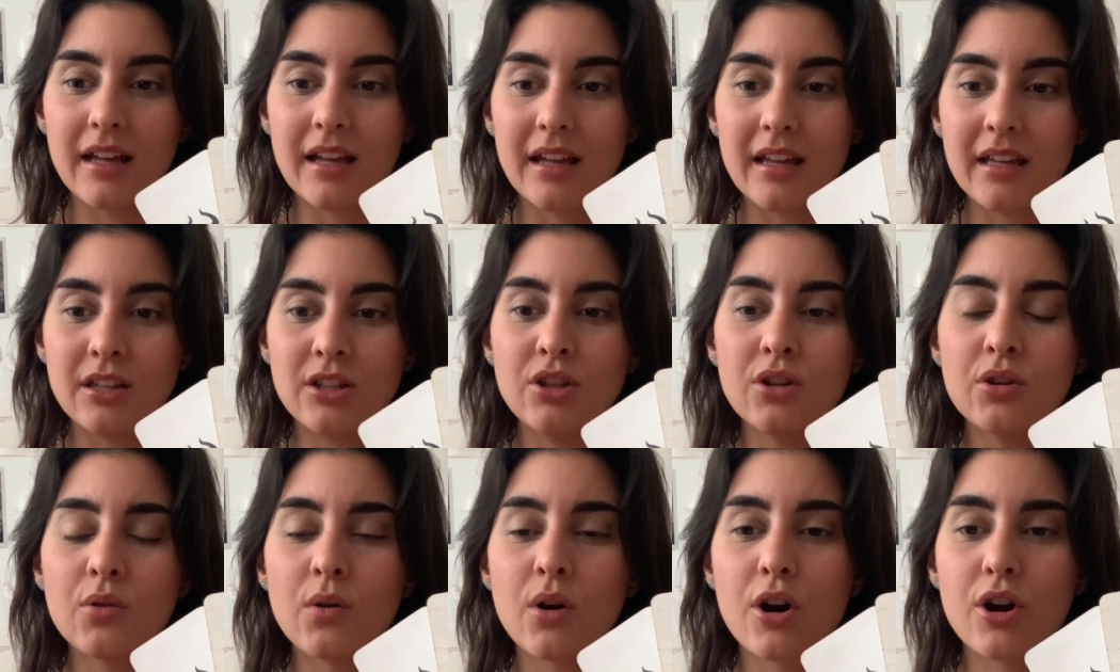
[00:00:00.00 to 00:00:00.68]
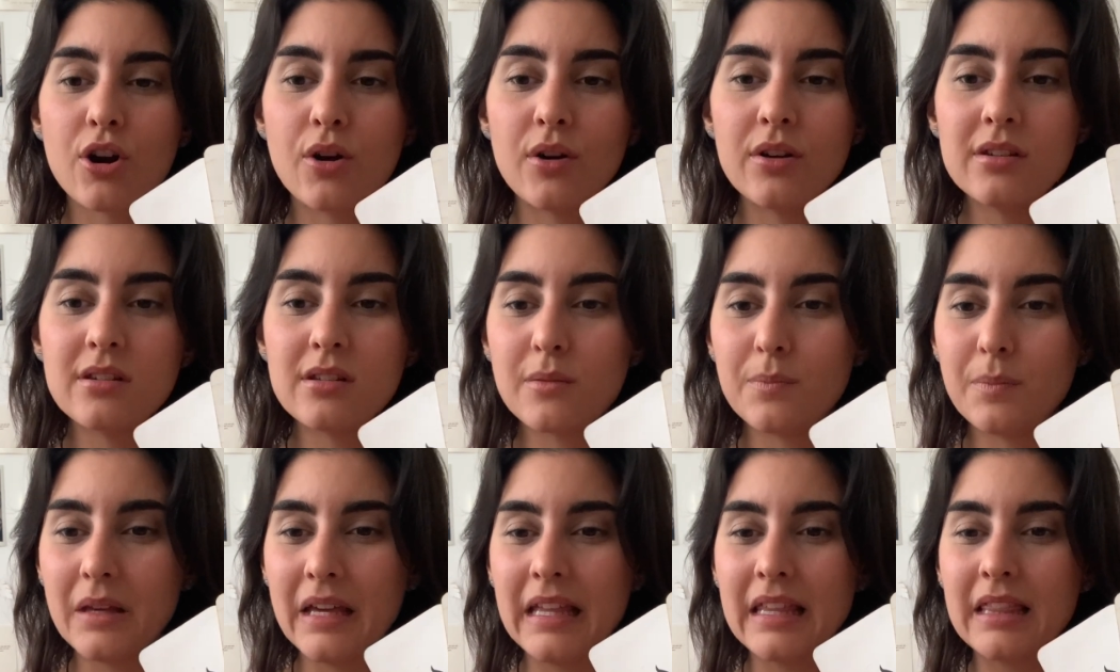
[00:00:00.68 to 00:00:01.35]
you are going to
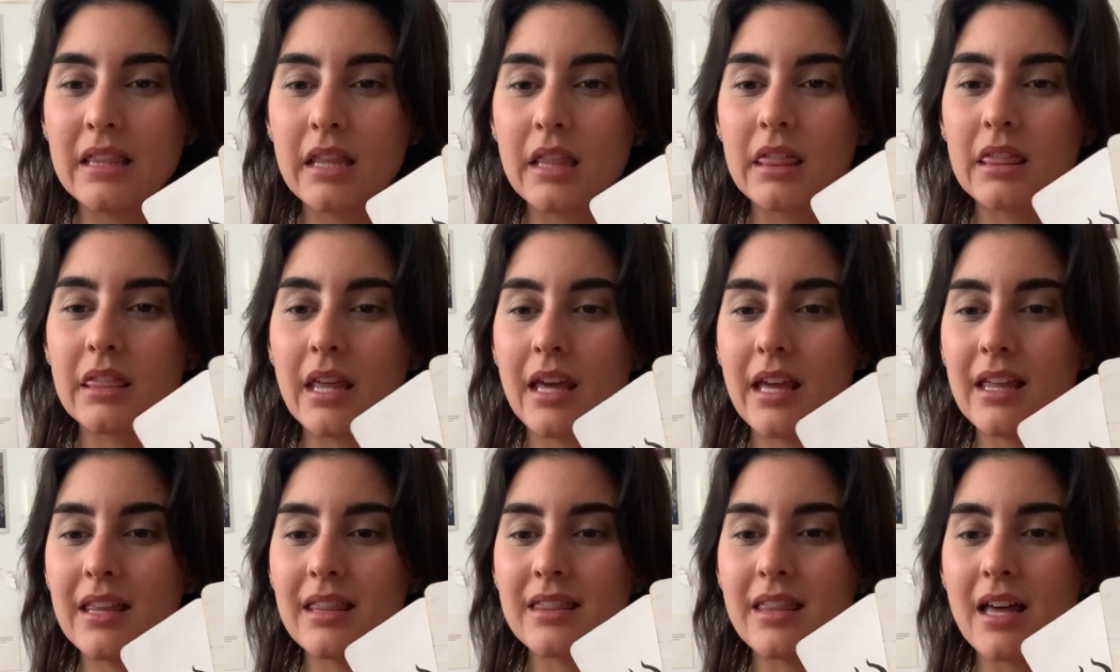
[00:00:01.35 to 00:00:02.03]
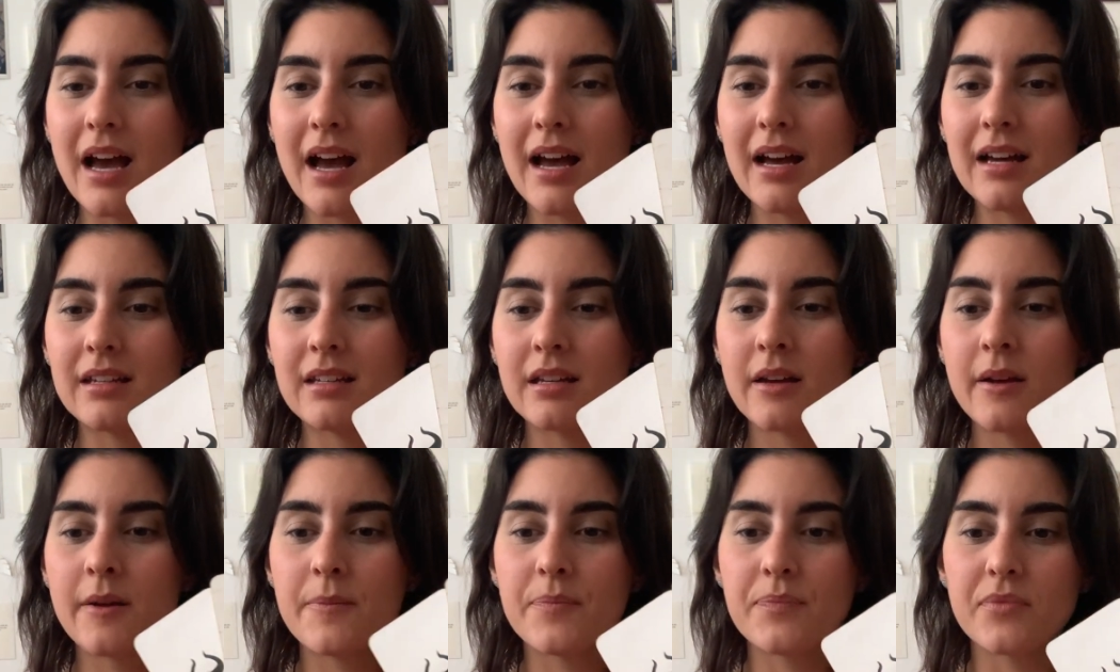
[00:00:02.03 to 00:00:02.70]
be the thing that
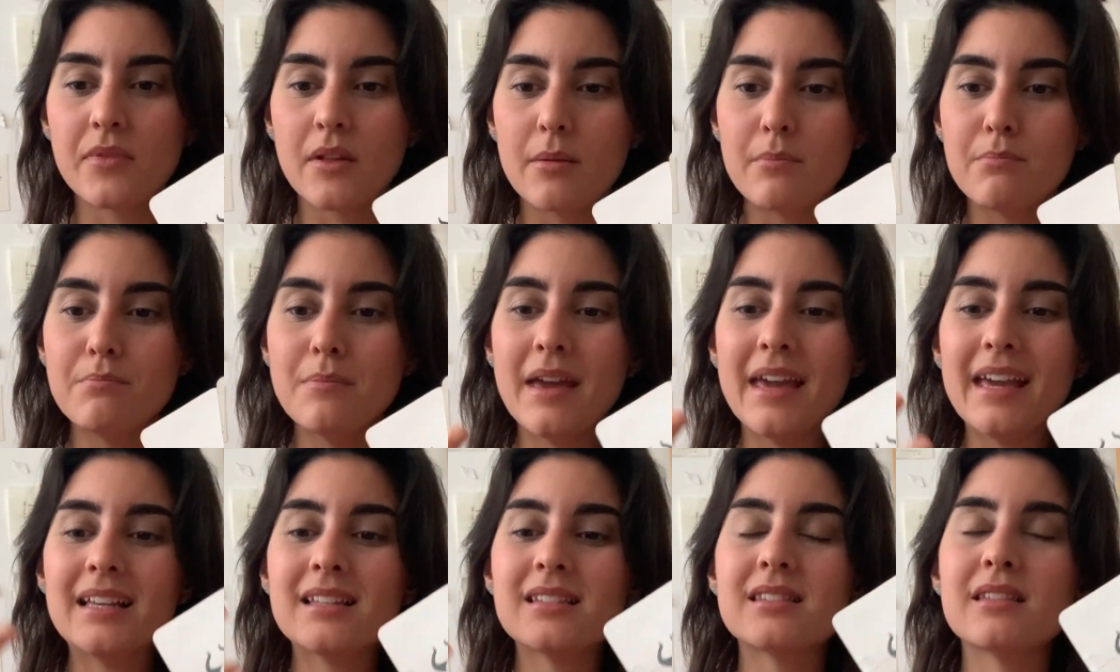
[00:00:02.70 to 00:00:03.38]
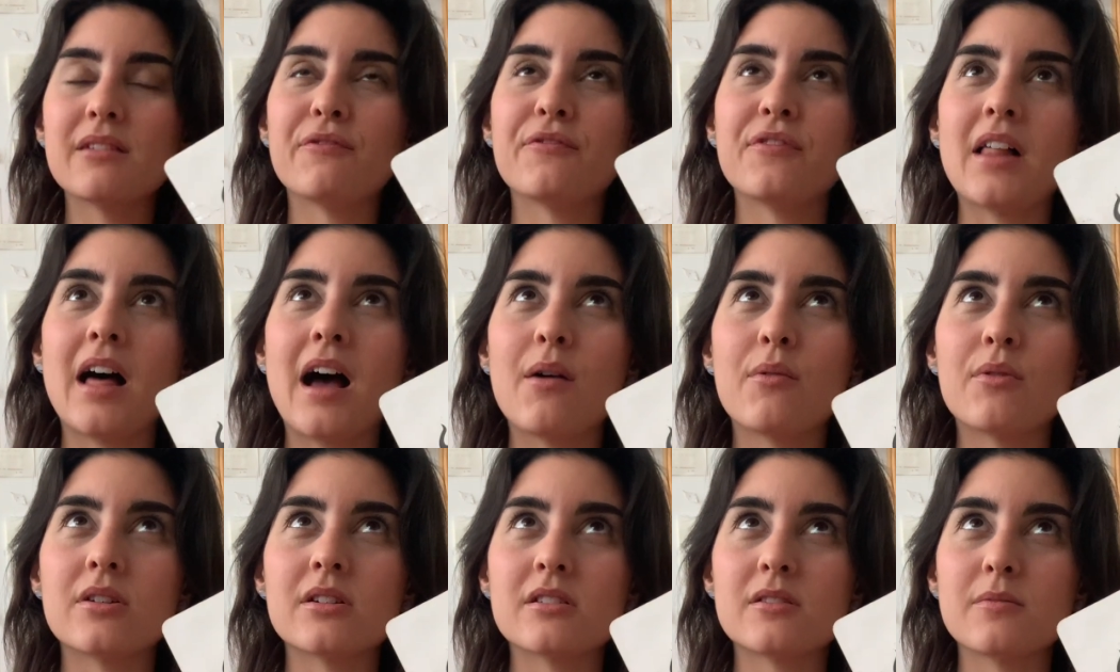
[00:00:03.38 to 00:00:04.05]
makes the
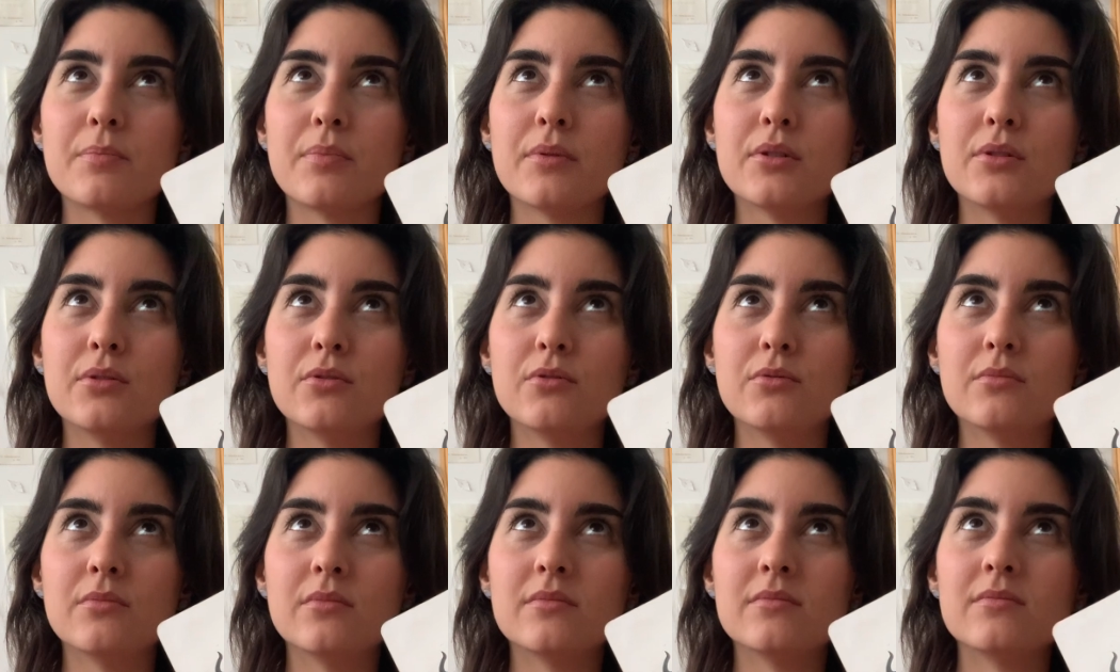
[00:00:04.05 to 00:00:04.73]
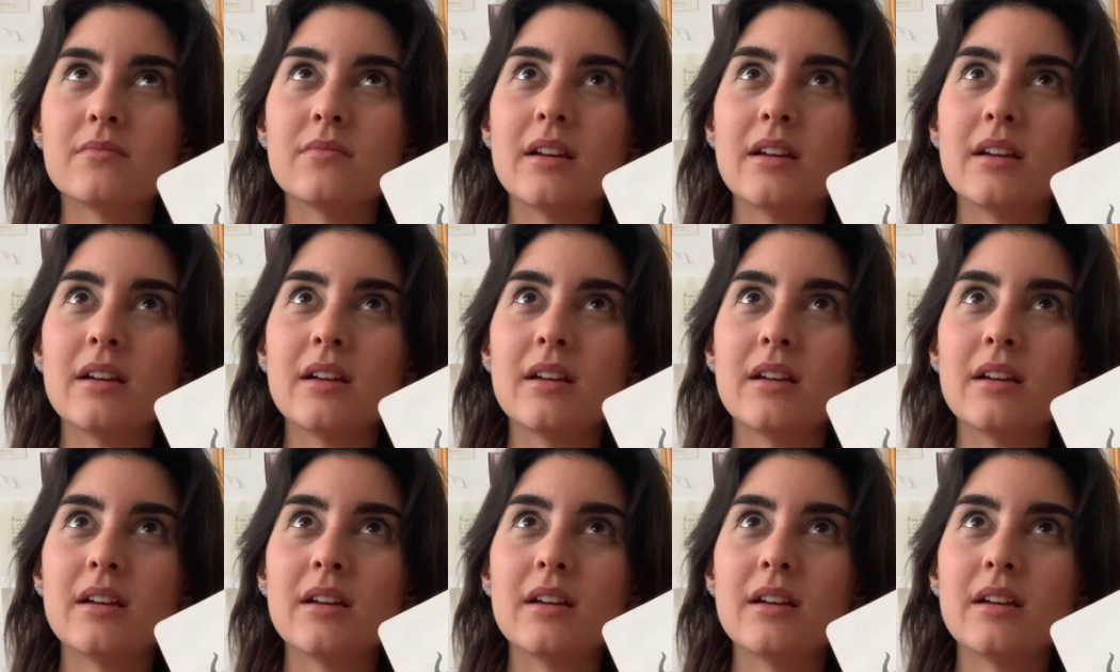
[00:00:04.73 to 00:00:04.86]
flowers bloom.